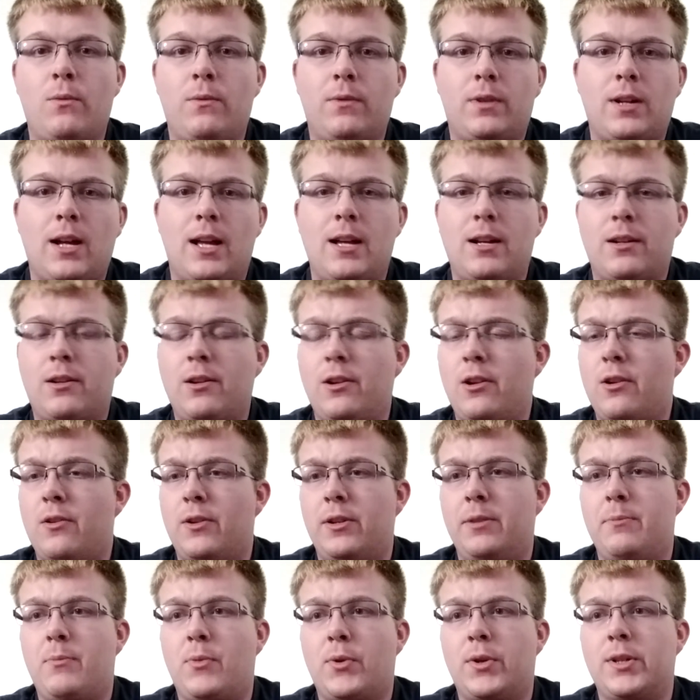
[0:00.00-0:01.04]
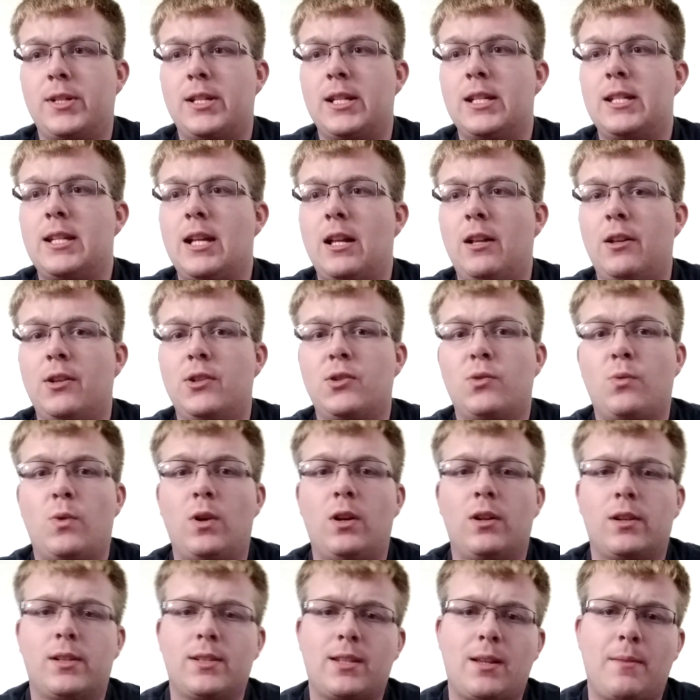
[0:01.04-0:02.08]
Kyle can go into more detail as
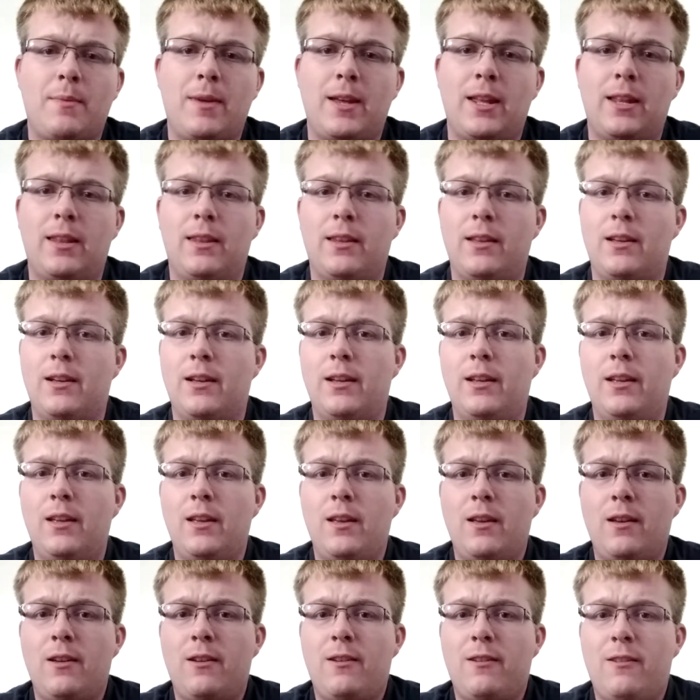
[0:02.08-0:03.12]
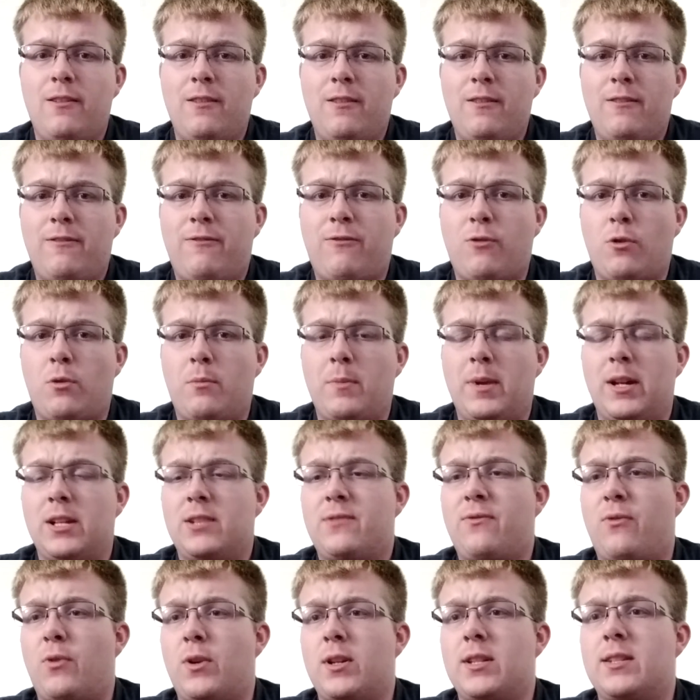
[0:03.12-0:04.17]
well, because I'm hitting the 4 minutes
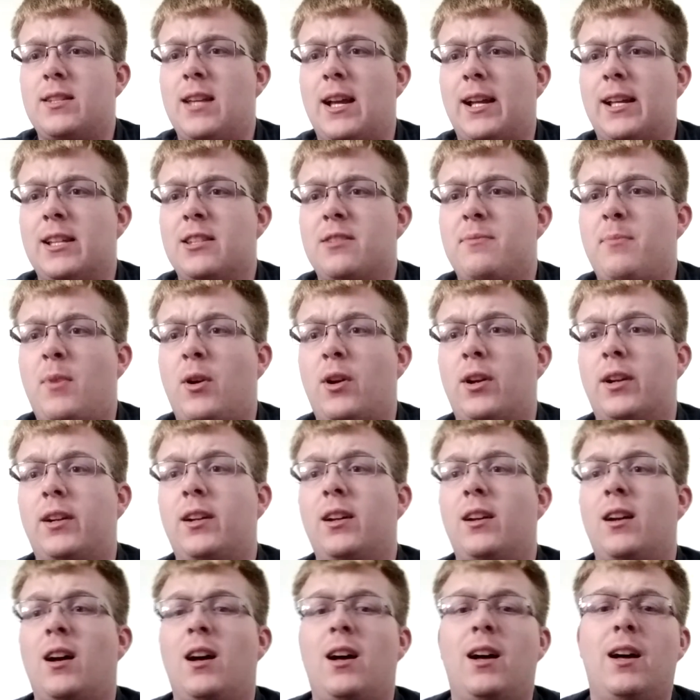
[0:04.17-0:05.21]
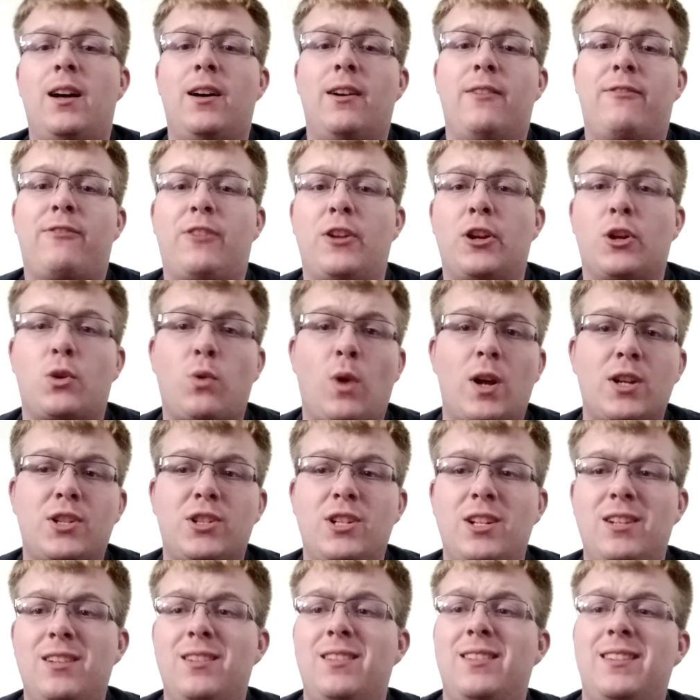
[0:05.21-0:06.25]
40 seconds mark. For your
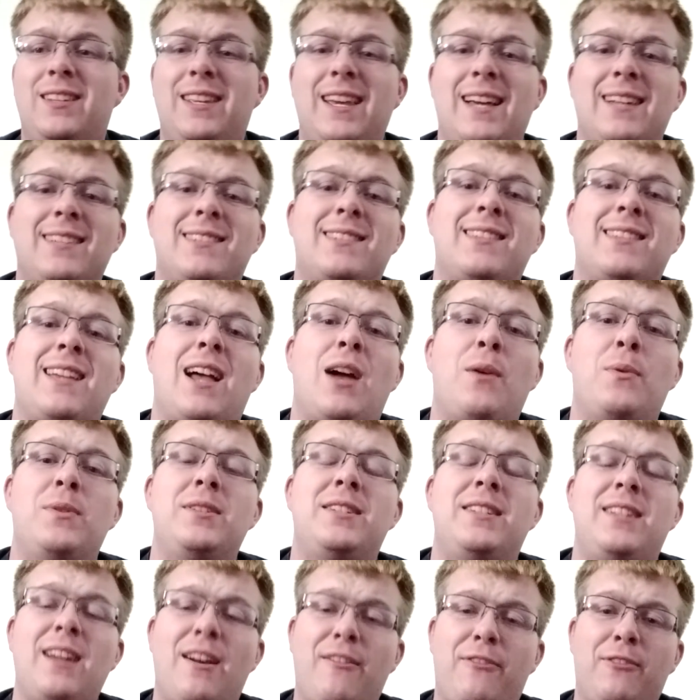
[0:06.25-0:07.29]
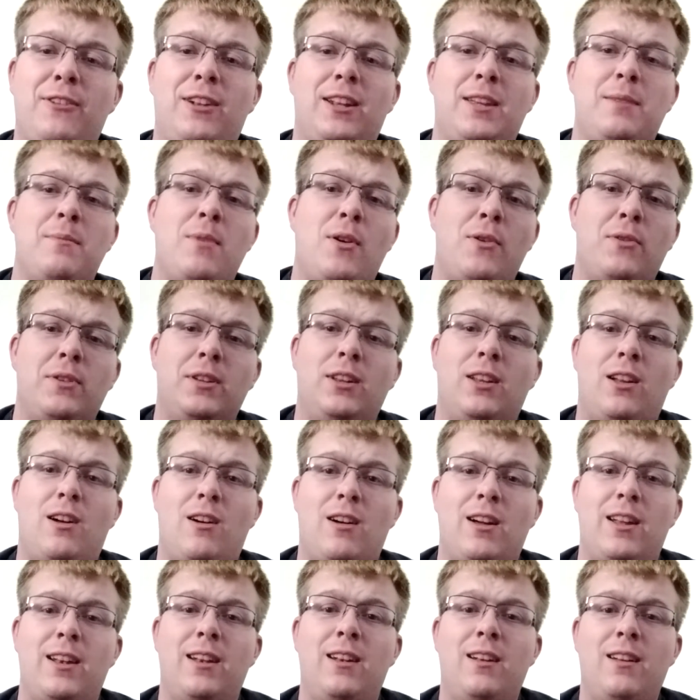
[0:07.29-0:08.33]
question, yes, I would definitely mow a
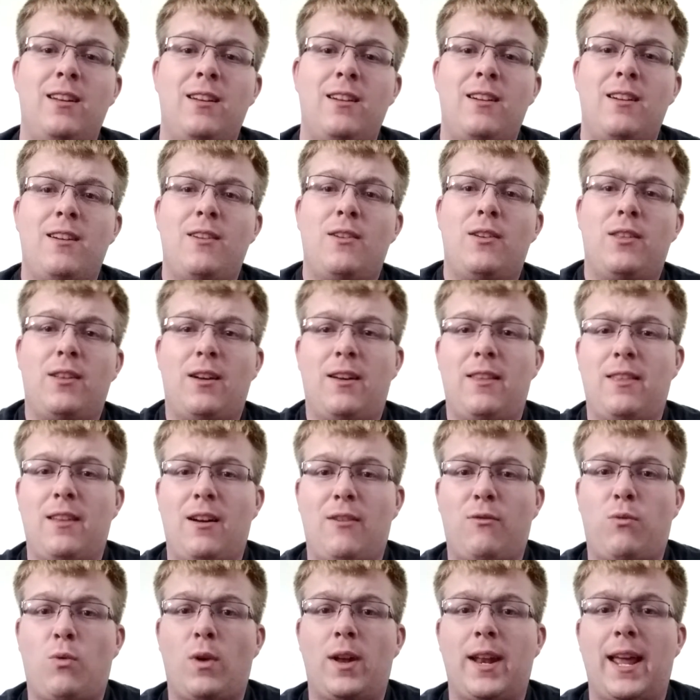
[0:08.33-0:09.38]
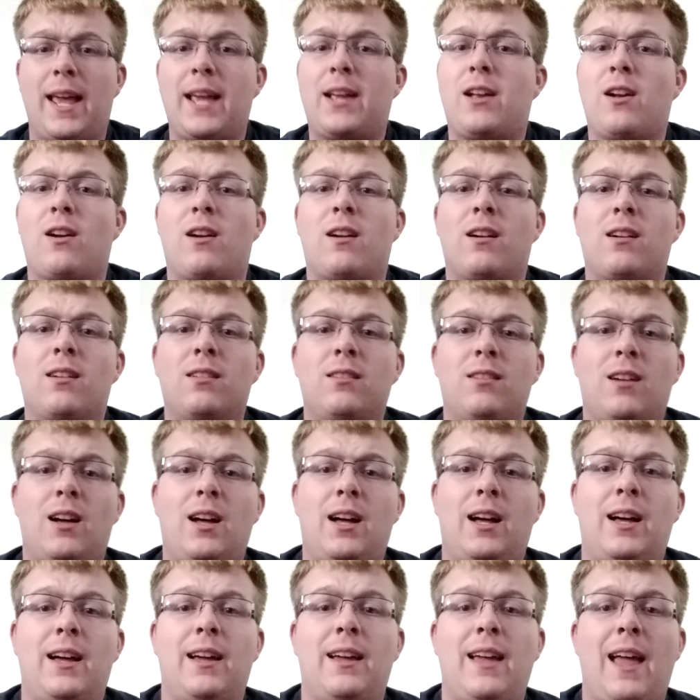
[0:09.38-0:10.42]
lawn of 1 acre
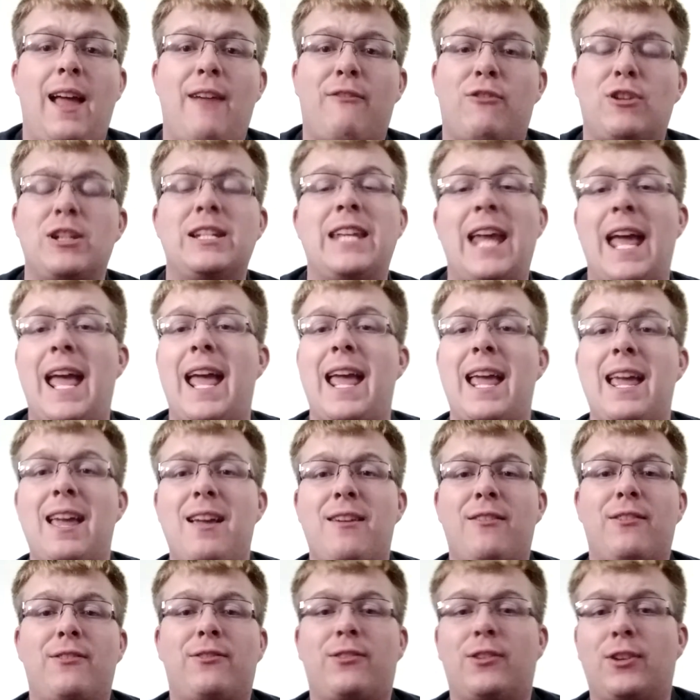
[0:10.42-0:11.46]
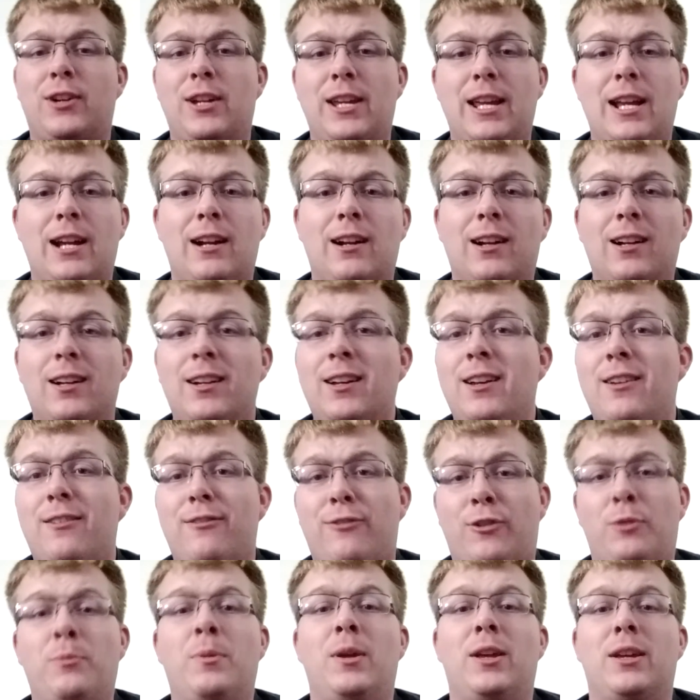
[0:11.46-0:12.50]
every day for a year
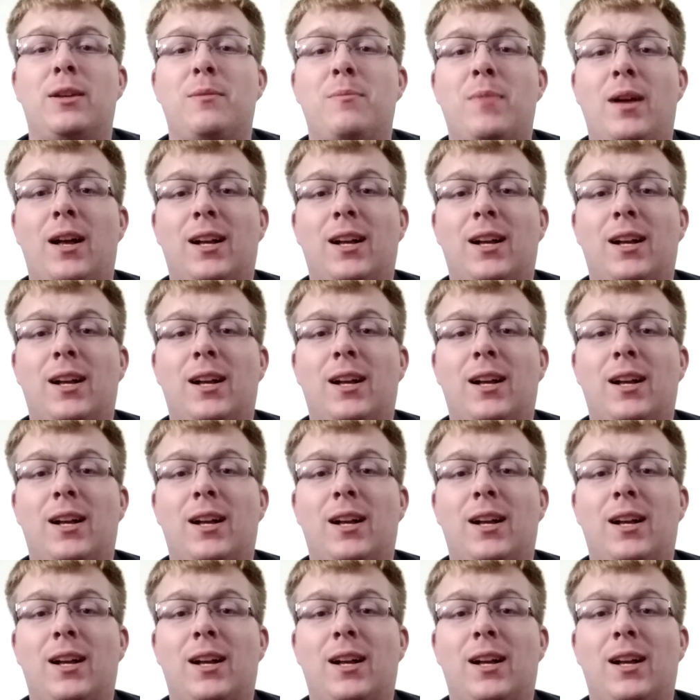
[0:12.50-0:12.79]
for $1 million.